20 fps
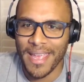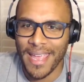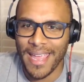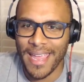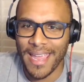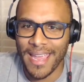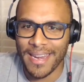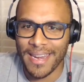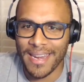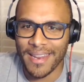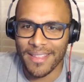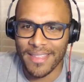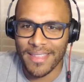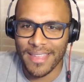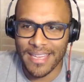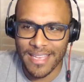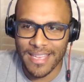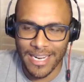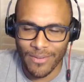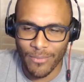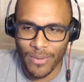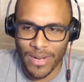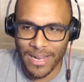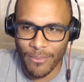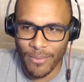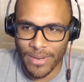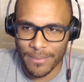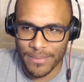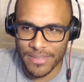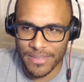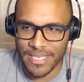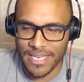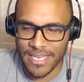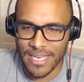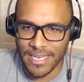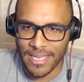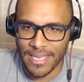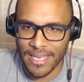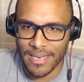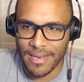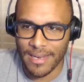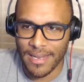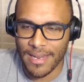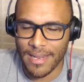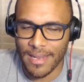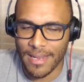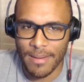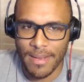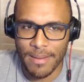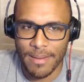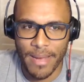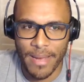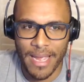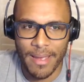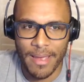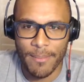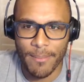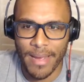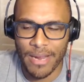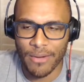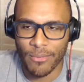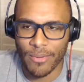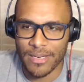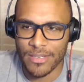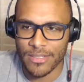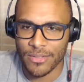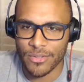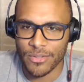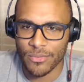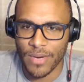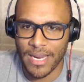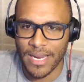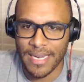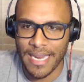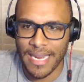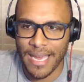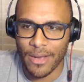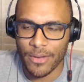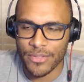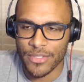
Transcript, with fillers: And that's kind of what, I, what I'm seeing in, in, in my, in my rentals right now.